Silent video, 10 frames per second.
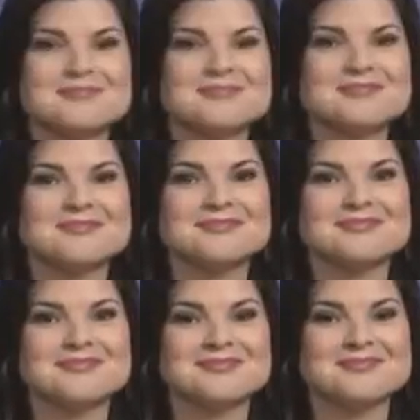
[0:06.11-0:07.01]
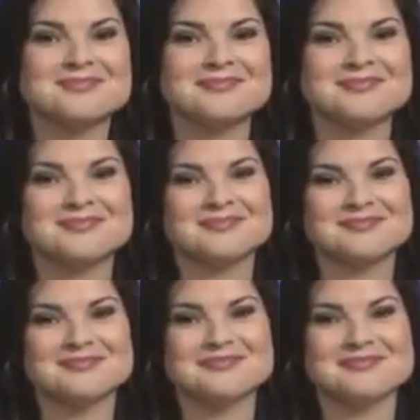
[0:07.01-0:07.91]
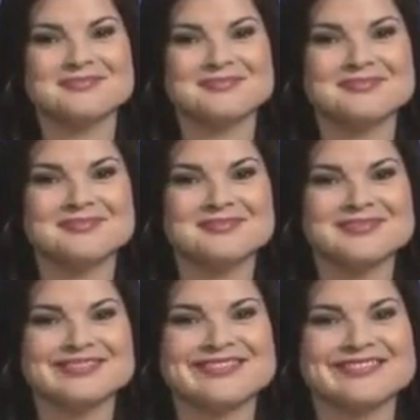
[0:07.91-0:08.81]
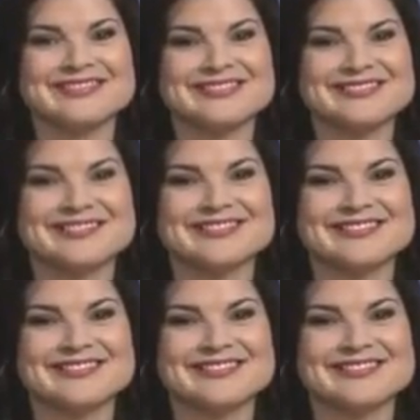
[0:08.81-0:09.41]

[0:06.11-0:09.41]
[no speech]